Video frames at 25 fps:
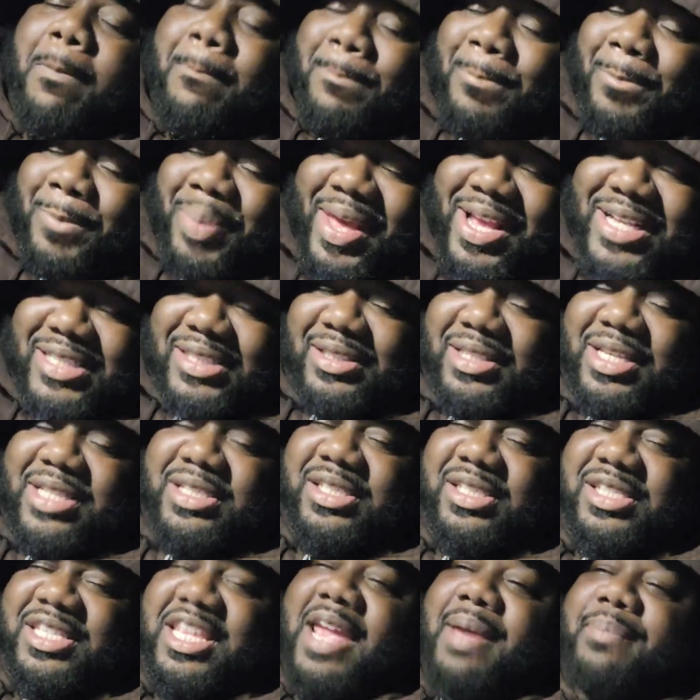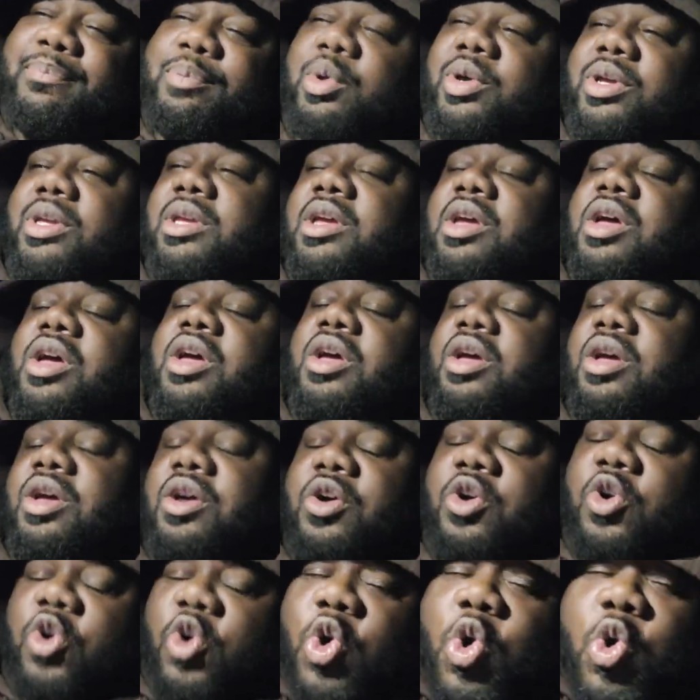a business standpoint.
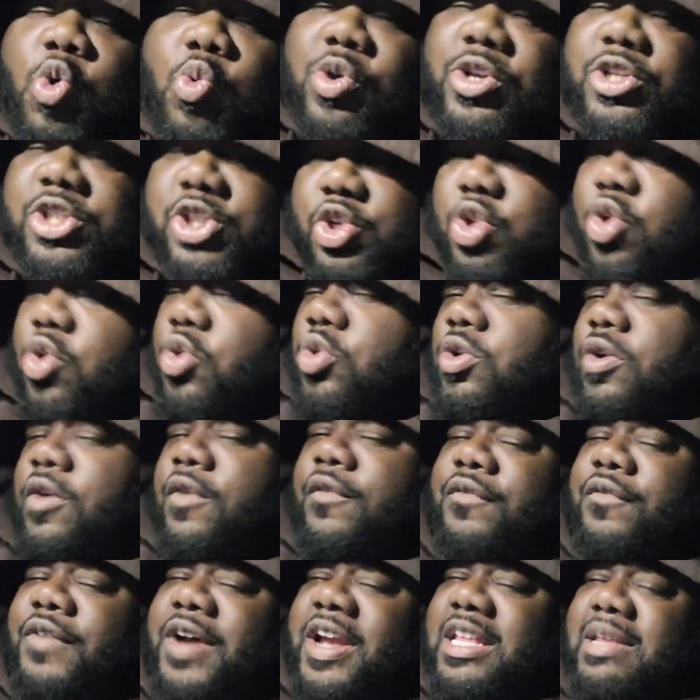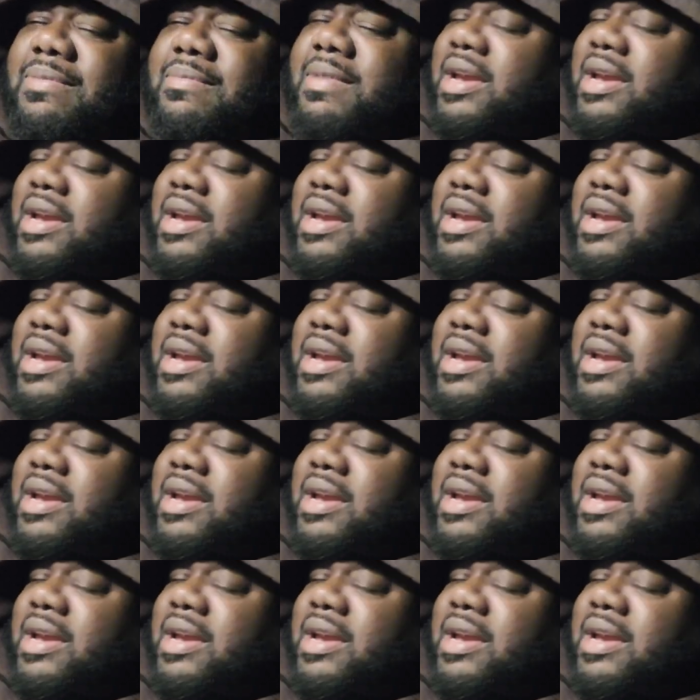Who was Shawn gonna fight to